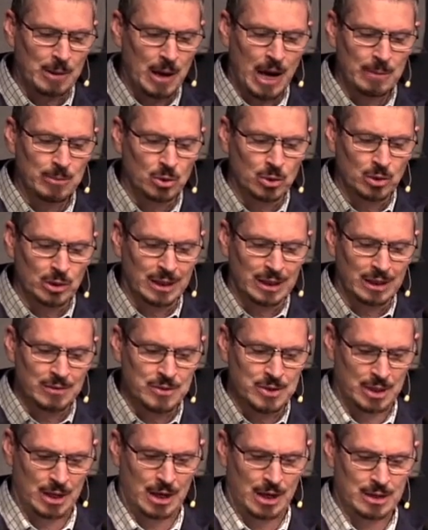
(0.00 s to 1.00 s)
the Bible
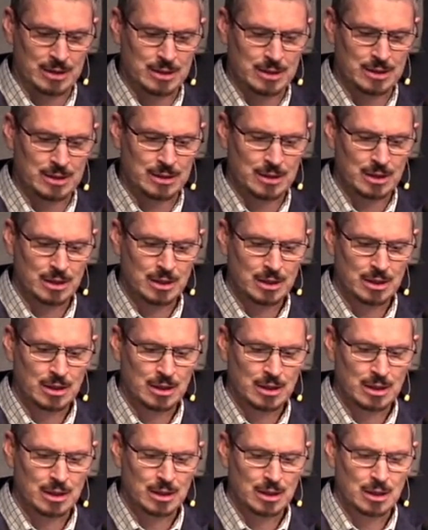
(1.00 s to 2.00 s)
gives us.
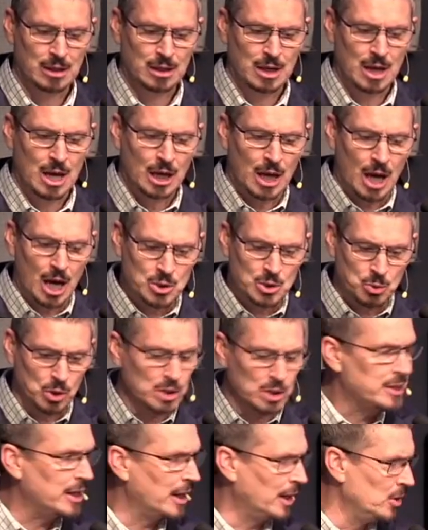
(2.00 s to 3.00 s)
God's
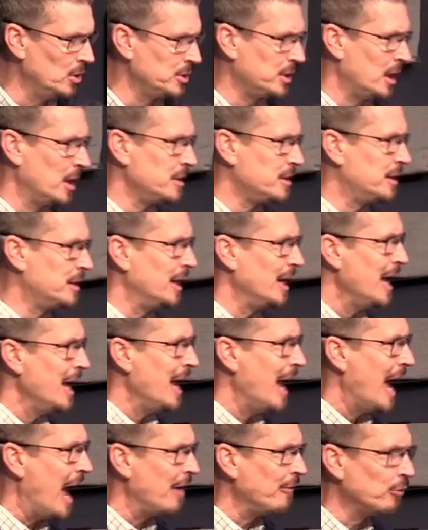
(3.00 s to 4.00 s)
word tells us that
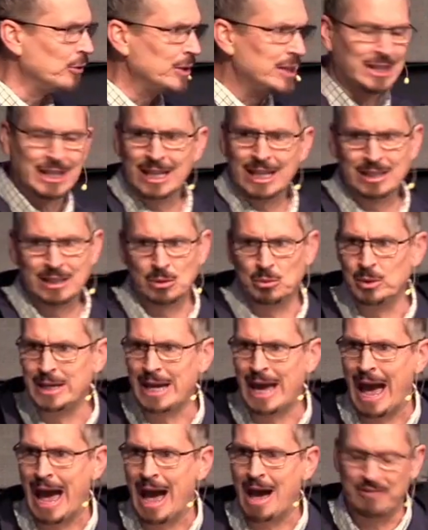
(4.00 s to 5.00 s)
everything that
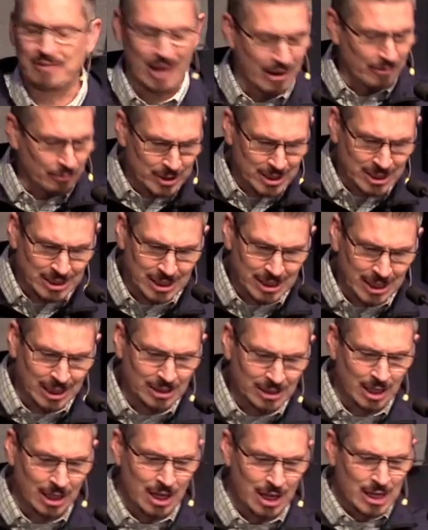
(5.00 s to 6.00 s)
we have,
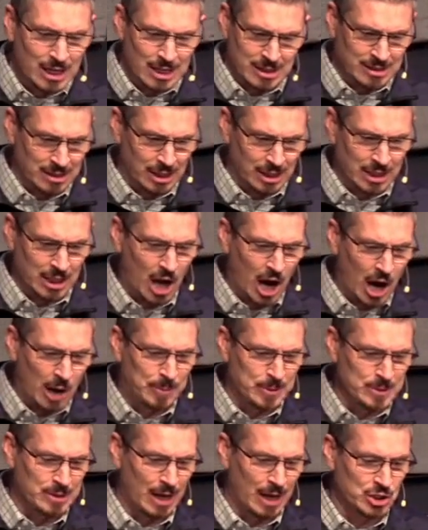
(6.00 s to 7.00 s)
everything that is in
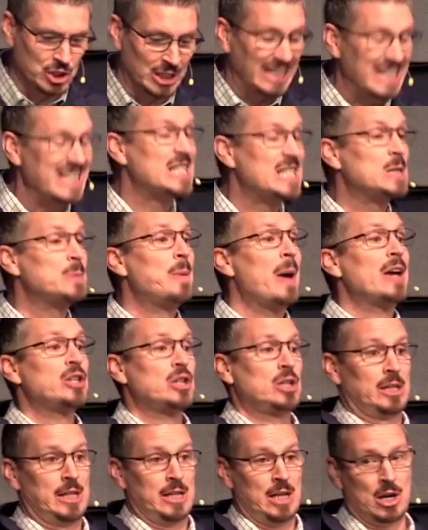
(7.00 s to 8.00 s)
our possession,
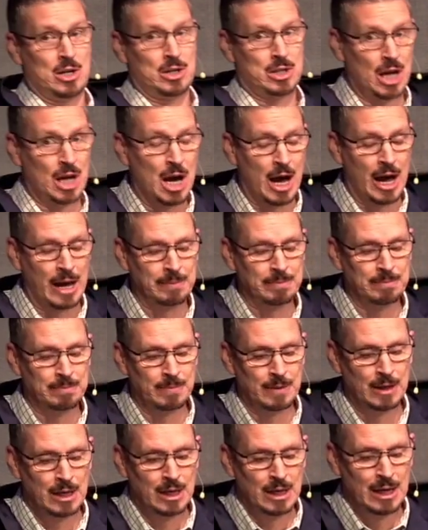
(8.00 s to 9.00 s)
especially our
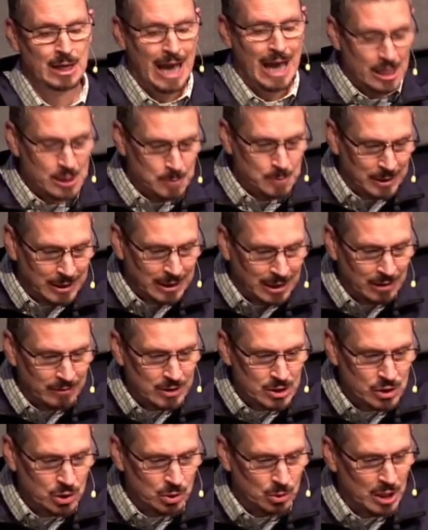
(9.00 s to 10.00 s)
time, has been
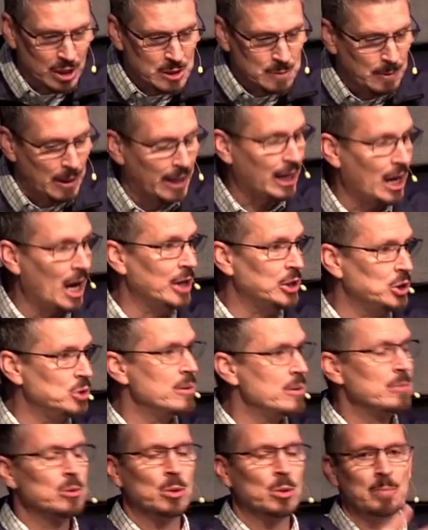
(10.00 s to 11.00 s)
given to us by God.
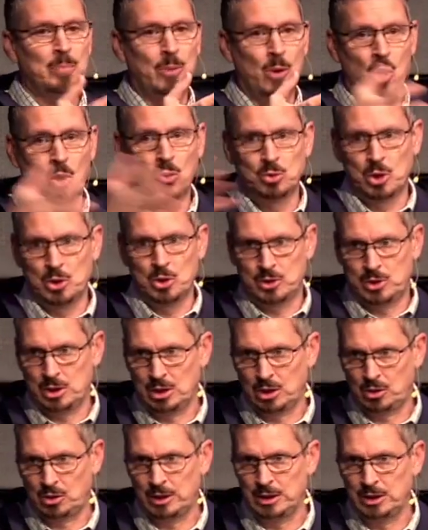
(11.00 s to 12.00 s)
You remember when Paul wrote
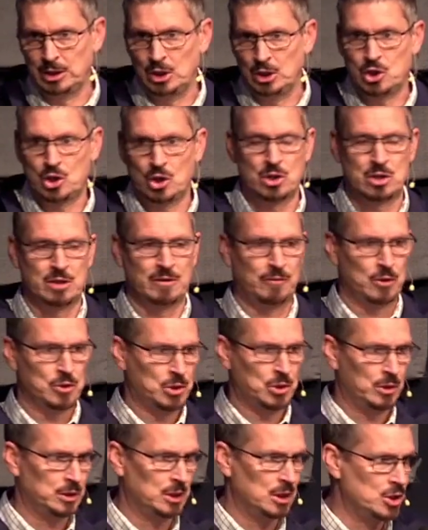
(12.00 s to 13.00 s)
to the Corinthian church in
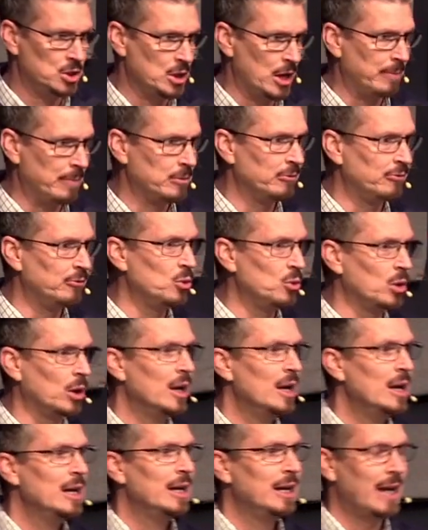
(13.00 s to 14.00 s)
1 Corinthians chapter
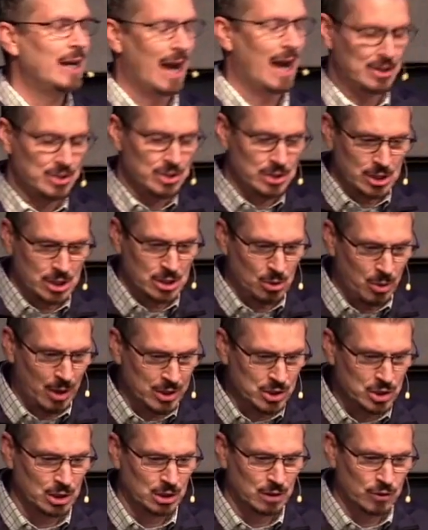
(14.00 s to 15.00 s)
4, he asked this
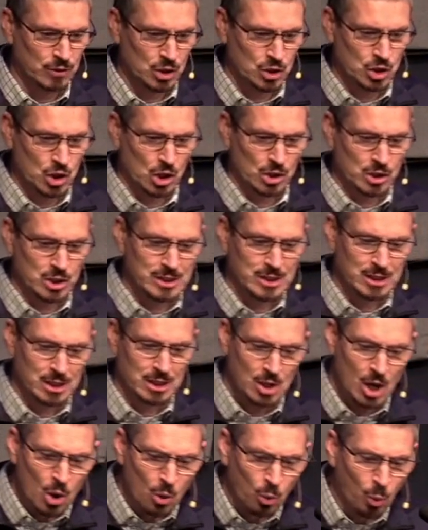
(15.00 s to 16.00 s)
question of the church. He
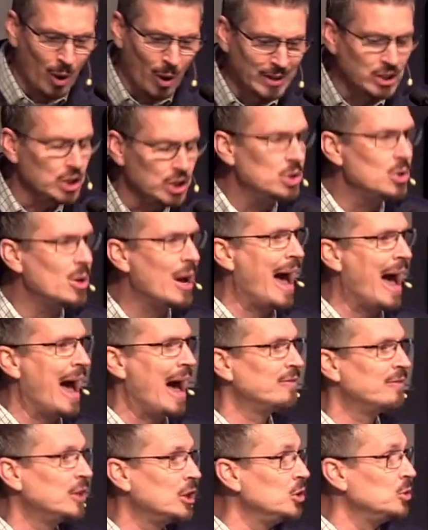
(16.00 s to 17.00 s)
says, What do you
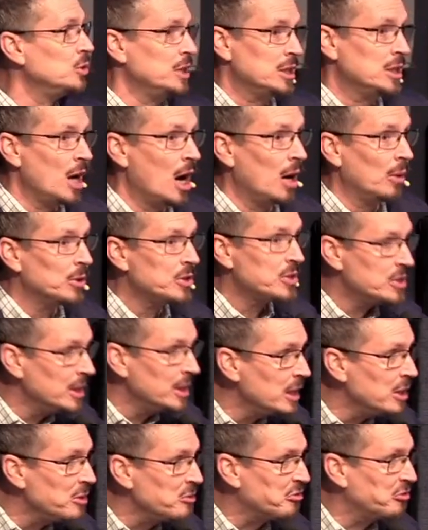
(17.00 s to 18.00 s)
have that you did not
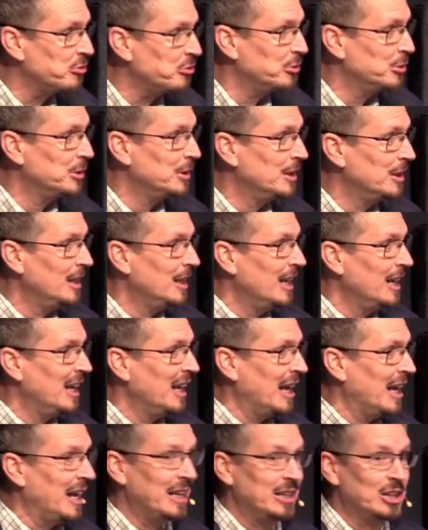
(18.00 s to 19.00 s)
receive?
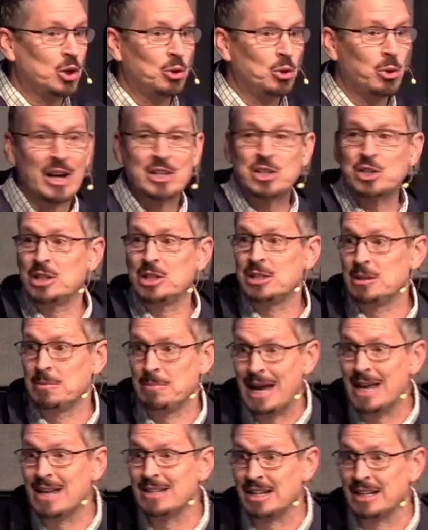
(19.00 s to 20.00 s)
And the question
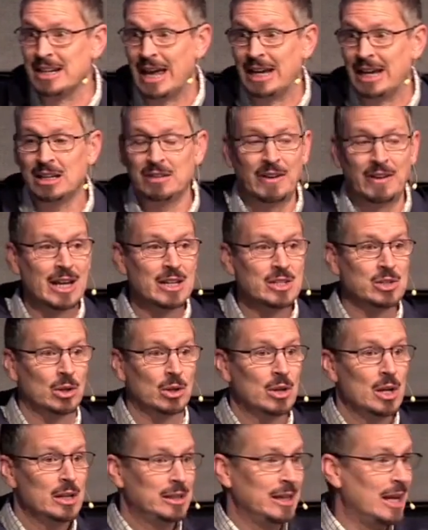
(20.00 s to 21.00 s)
demands a negative
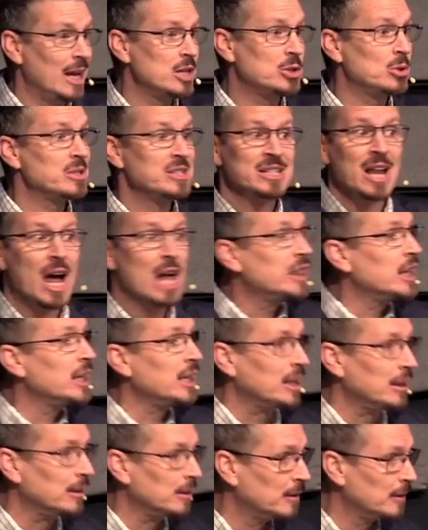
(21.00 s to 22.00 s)
answer. The answer is
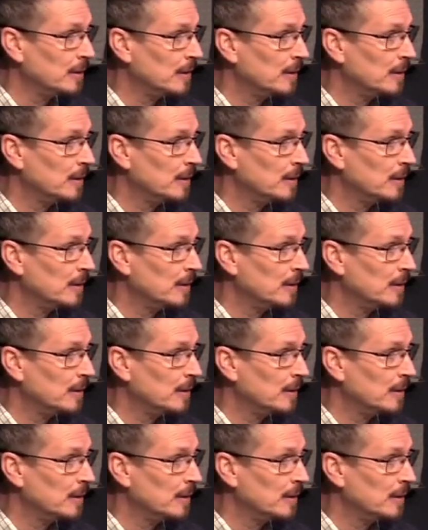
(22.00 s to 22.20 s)
nothing.